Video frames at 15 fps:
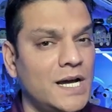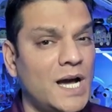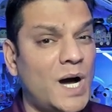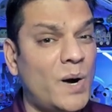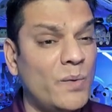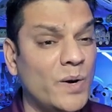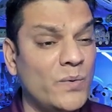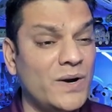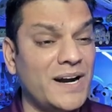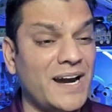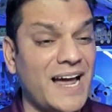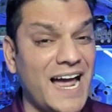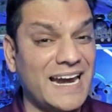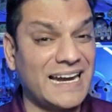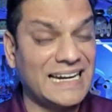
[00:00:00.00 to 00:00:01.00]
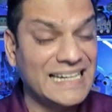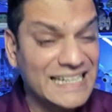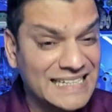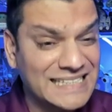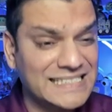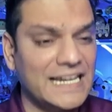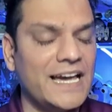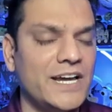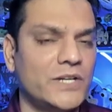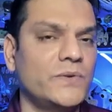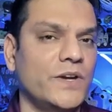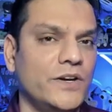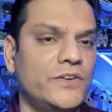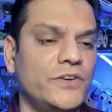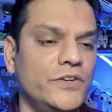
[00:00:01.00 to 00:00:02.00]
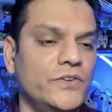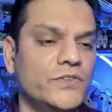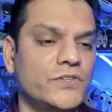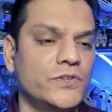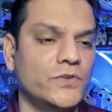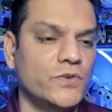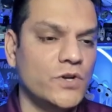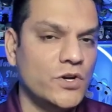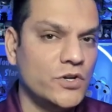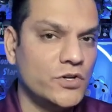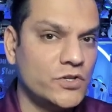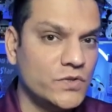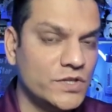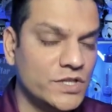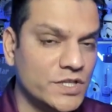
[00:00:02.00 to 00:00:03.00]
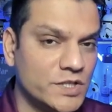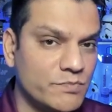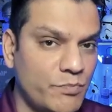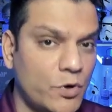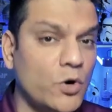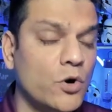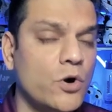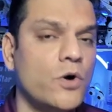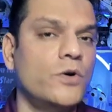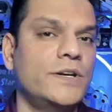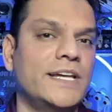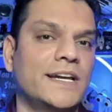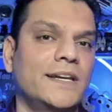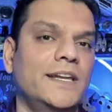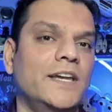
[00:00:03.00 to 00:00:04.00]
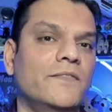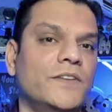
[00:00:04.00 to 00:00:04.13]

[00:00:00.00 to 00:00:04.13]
However, at least I had to introduce you to this pro-code technique,